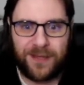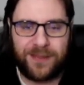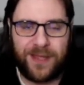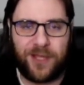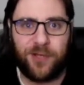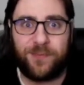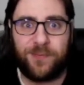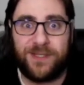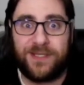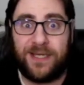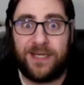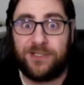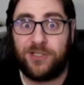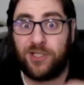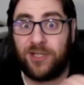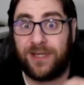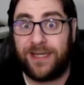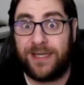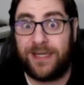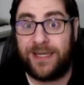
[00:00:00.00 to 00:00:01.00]
they could
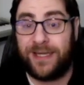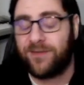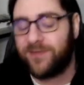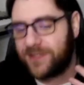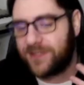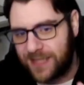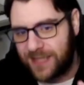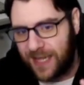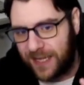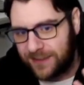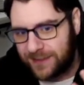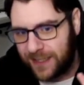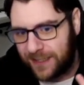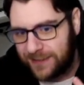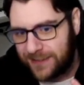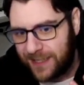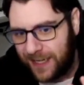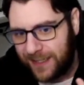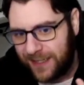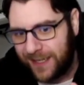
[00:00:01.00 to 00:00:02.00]
potentially give us that
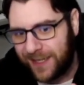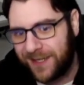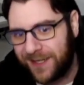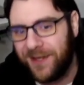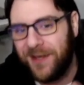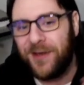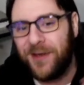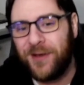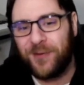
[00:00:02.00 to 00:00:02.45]
Titania,